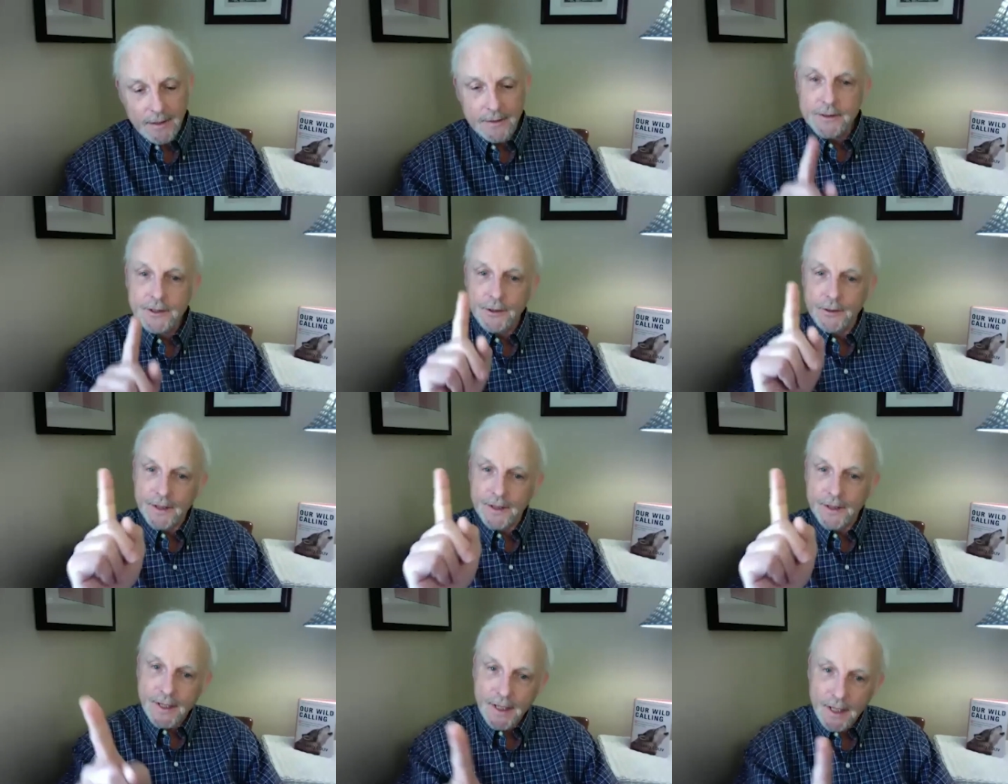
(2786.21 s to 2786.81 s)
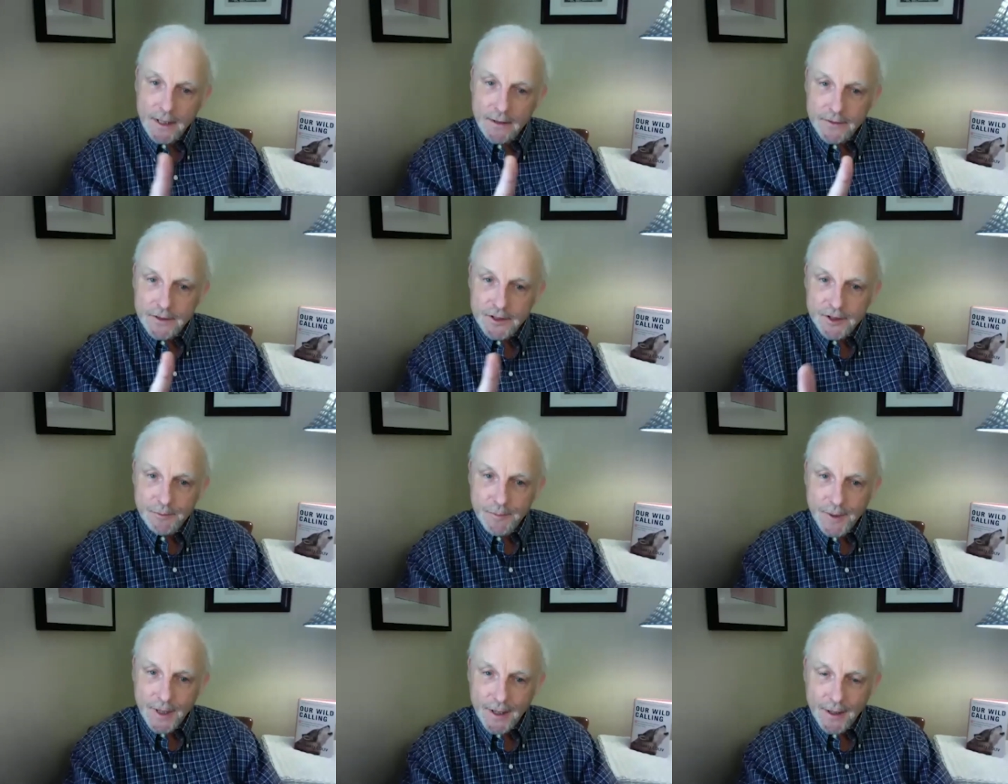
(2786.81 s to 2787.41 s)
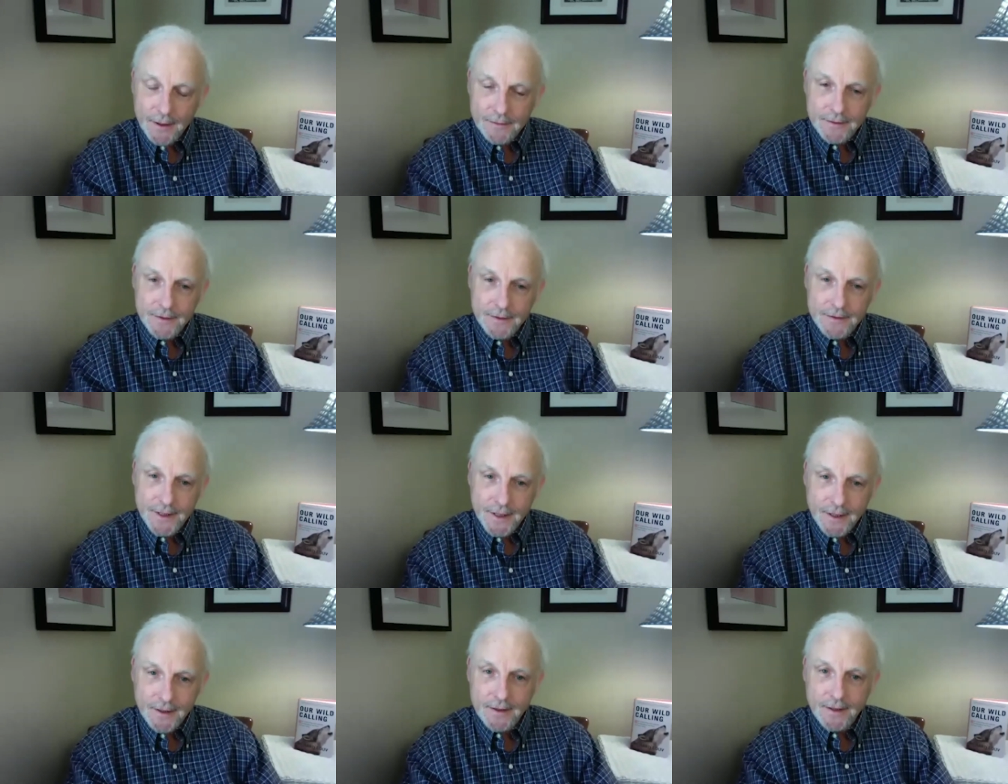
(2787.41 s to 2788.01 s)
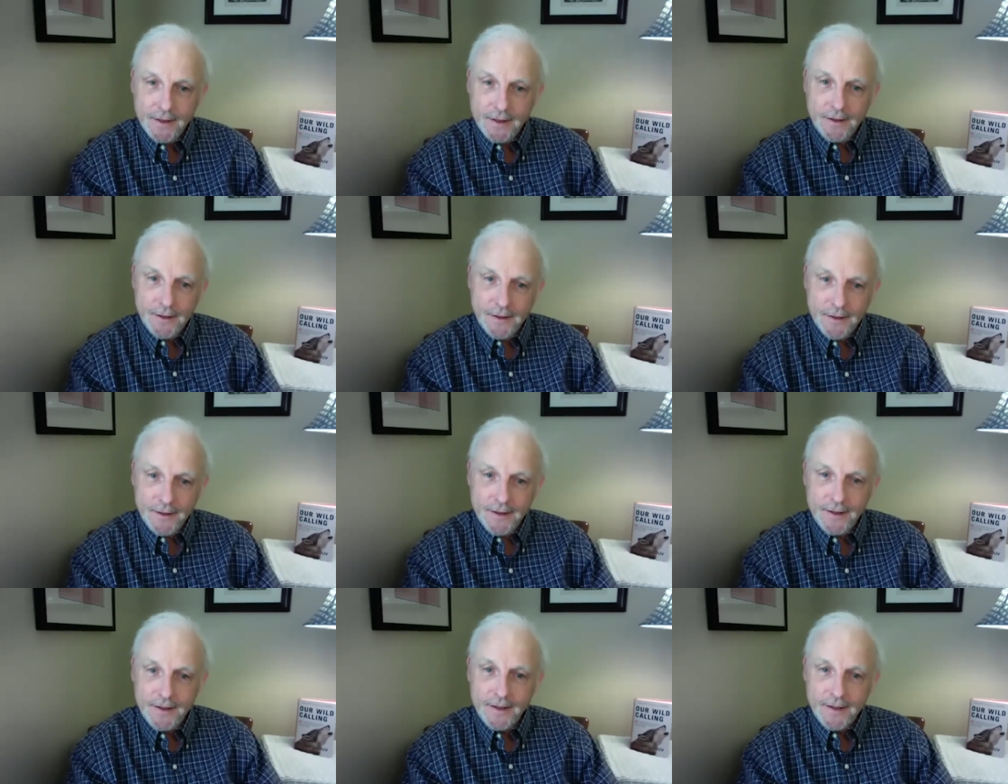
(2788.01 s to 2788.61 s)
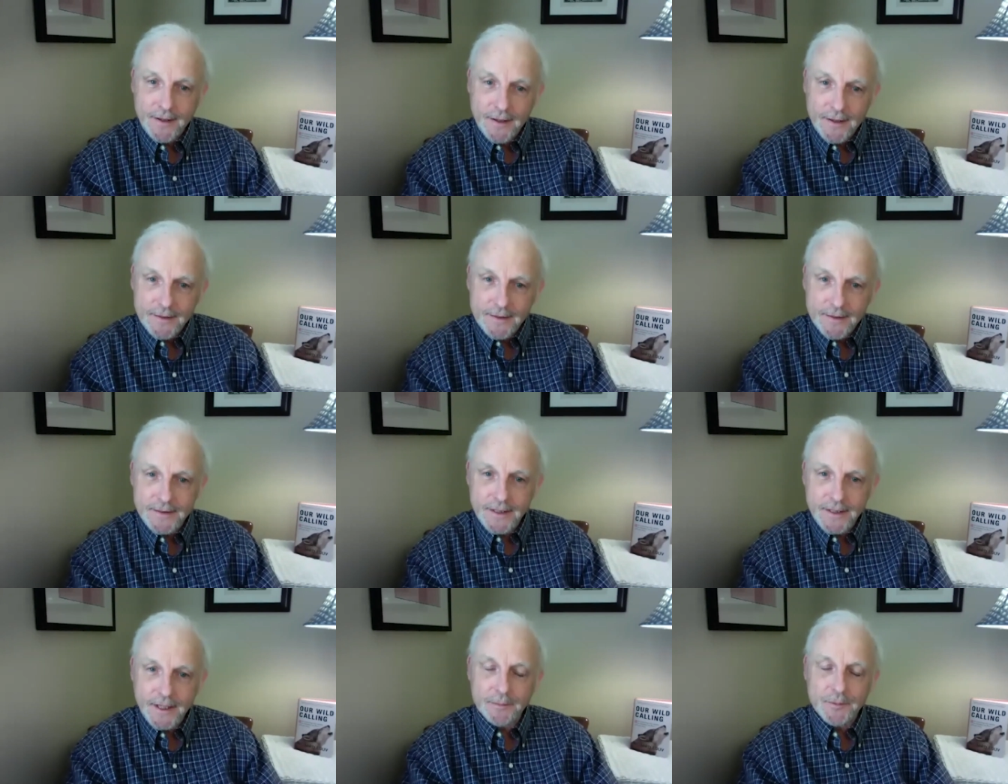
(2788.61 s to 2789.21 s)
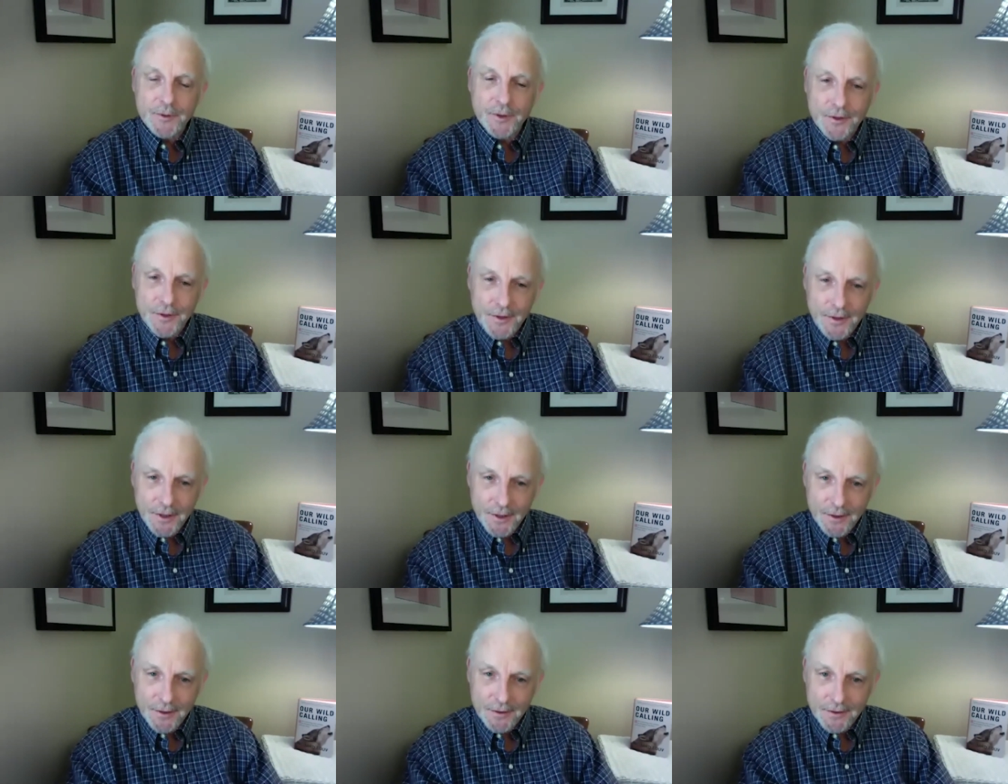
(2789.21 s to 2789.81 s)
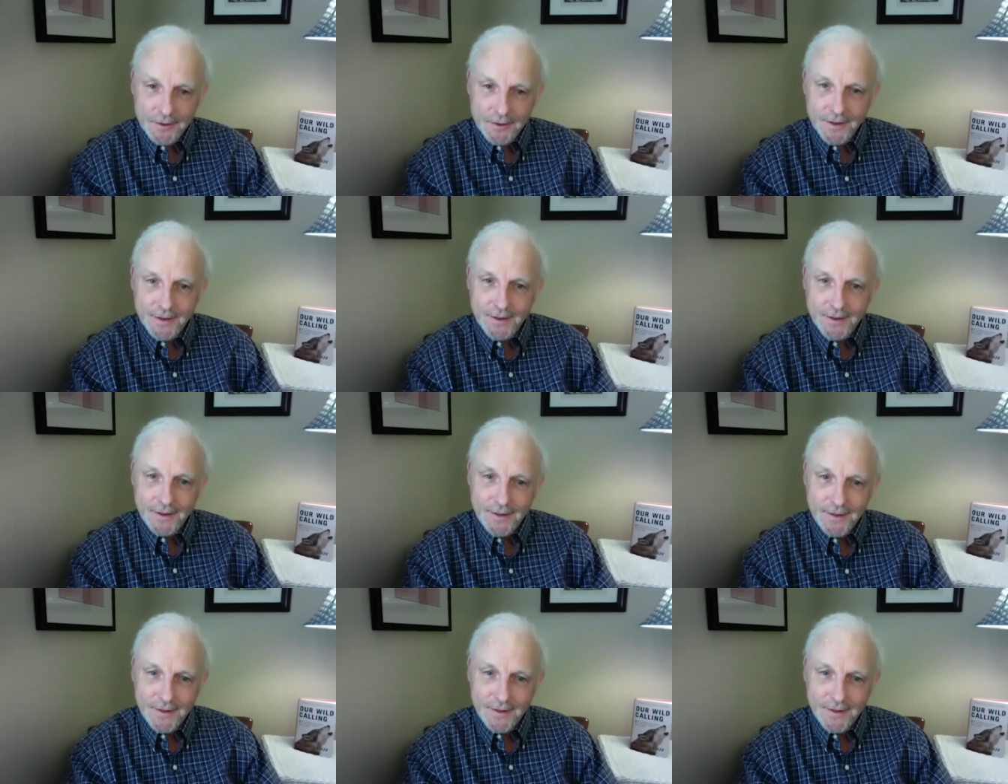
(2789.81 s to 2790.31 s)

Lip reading: doing a kind of a spiral down into the depths of the ocean.